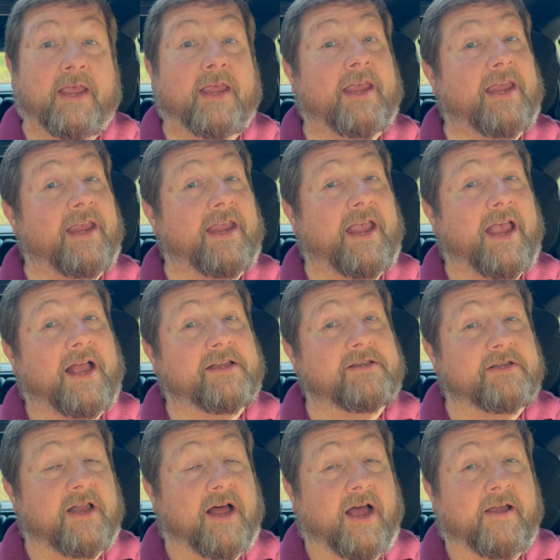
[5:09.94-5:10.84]
He
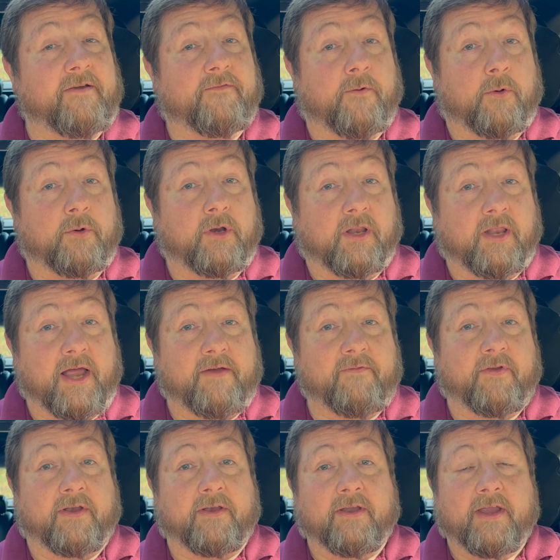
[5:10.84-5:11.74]
has an iPhone
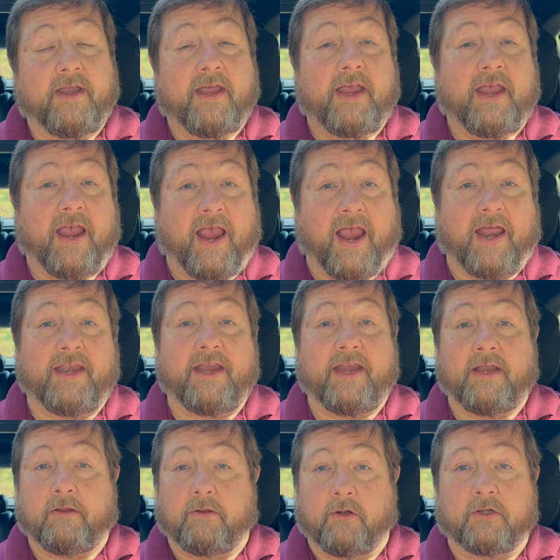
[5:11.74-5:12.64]
11. And
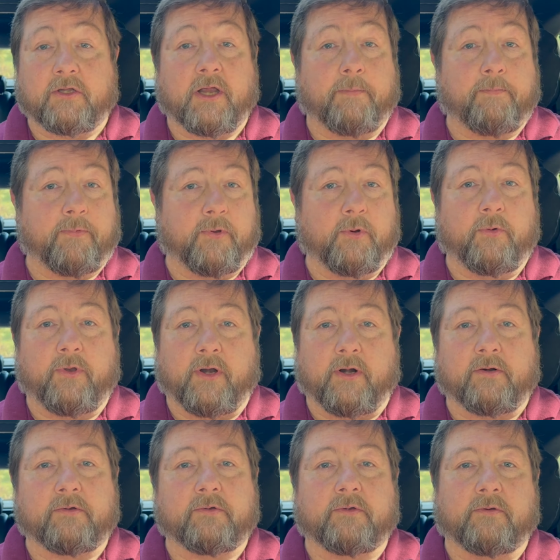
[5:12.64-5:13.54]
he looked up through
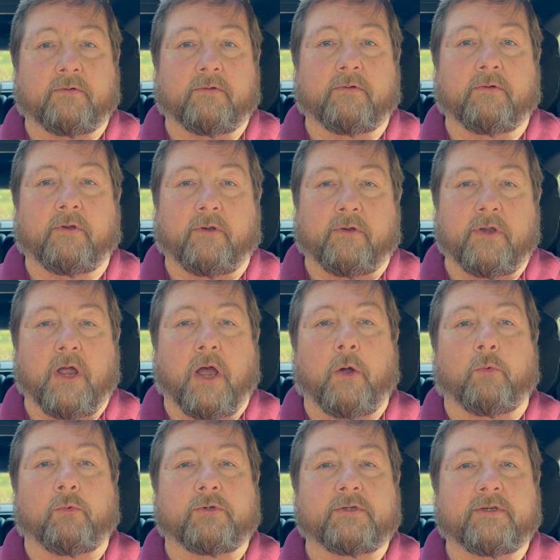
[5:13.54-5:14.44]
their little
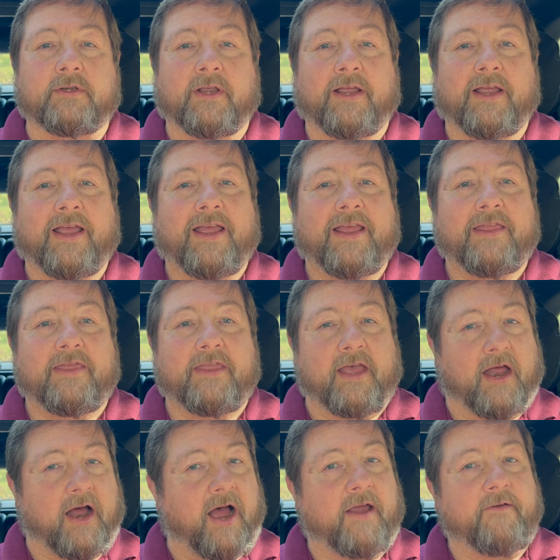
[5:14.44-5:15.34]
notes
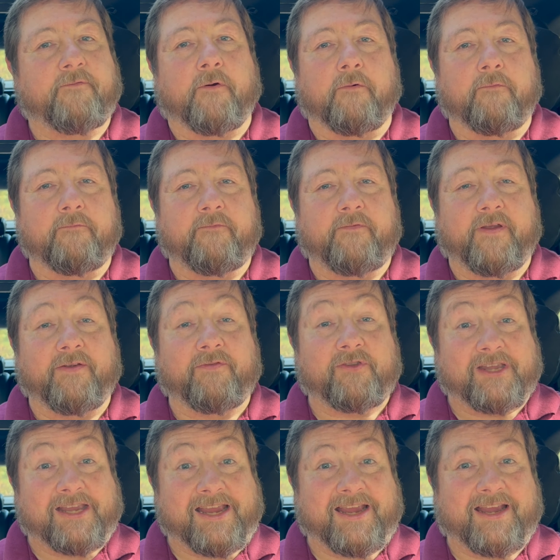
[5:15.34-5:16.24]
that iPhone
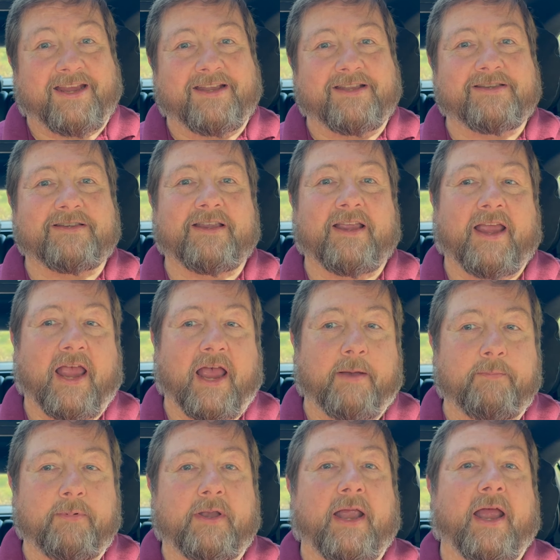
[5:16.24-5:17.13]
15s
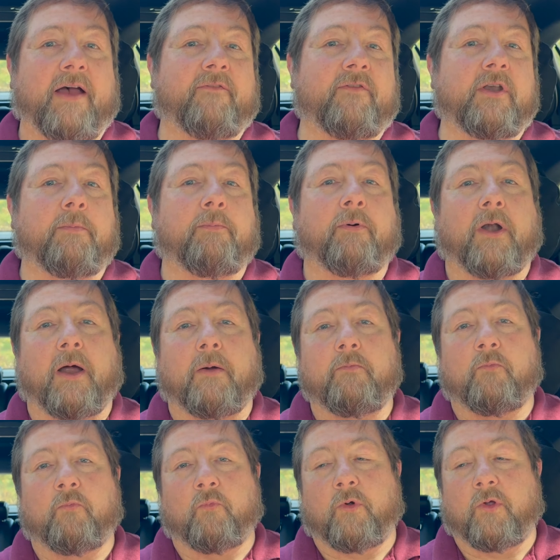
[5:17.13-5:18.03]
have been having a
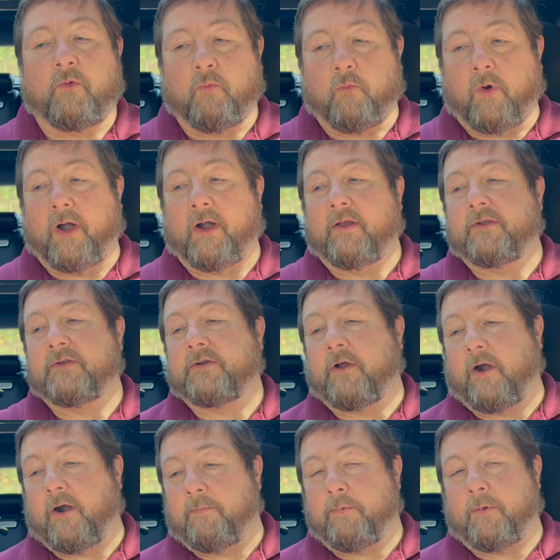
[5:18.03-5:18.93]
problem with wireless
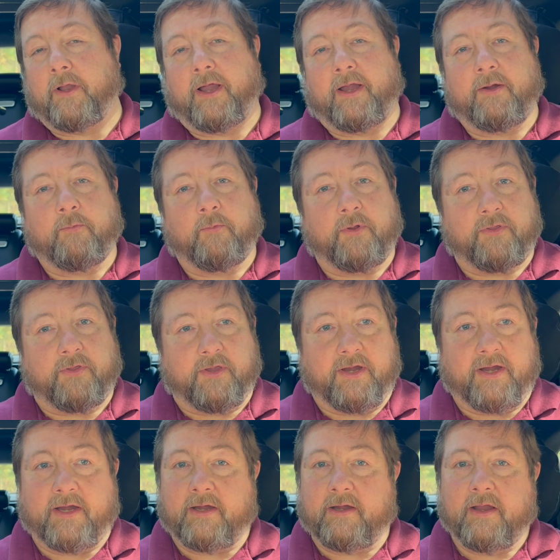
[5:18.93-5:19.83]
CarPlay with
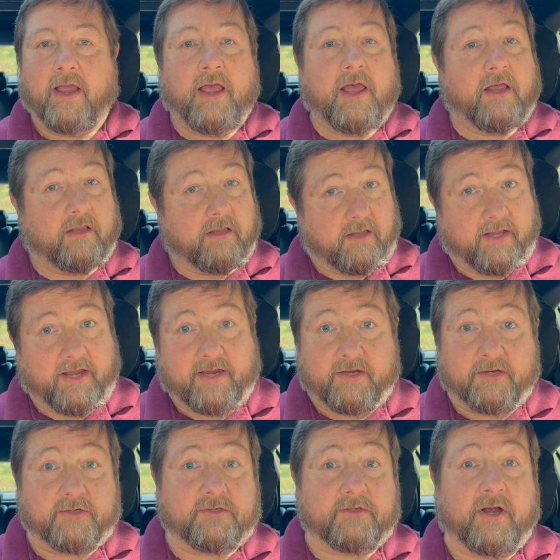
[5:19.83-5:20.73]
the
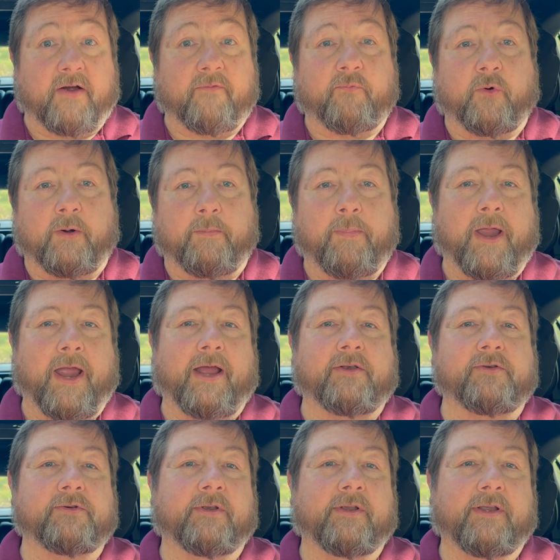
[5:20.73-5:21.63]
latest software
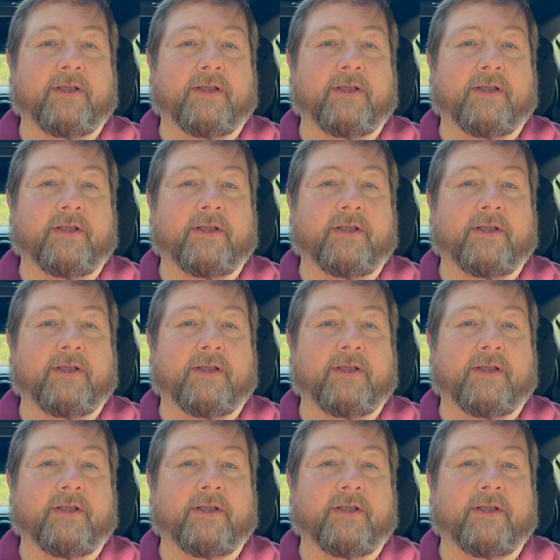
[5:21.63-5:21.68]
patch.